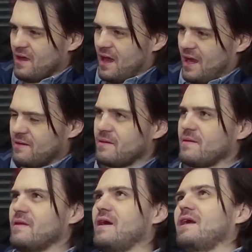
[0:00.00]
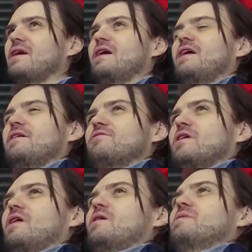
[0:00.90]
that's what
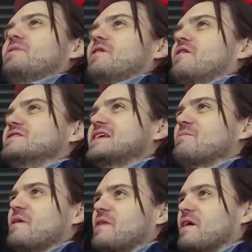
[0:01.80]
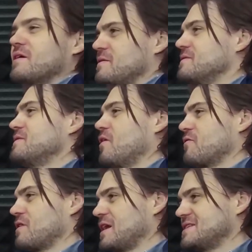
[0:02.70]
a lot of people don't understand about the
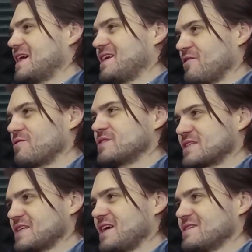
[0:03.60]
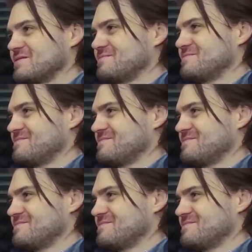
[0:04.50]
overnight 10-year success.